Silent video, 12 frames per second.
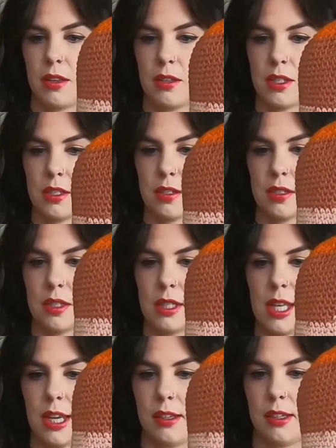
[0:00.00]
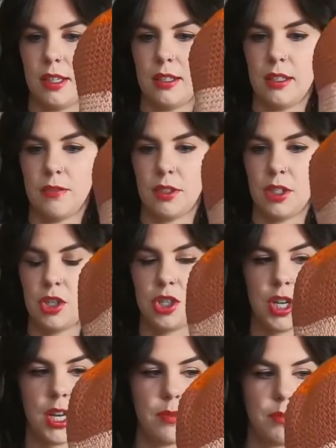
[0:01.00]
they're just slightly different
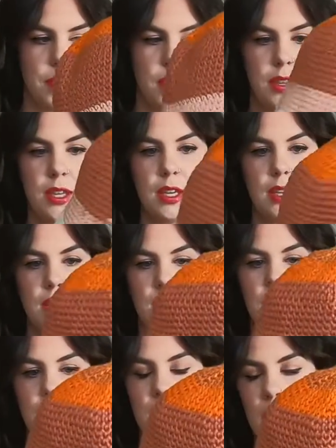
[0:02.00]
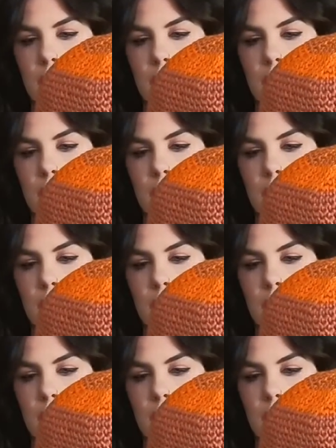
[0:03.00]
shape. The